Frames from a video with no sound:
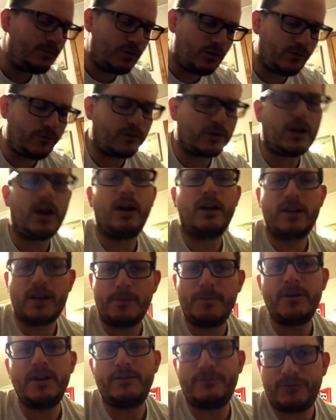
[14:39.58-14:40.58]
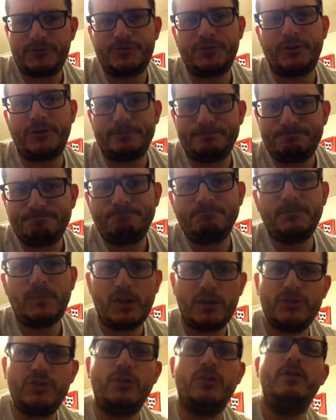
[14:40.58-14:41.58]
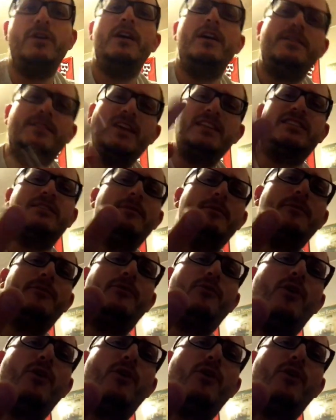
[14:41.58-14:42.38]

beautiful card coming in for sure. So thanks everybody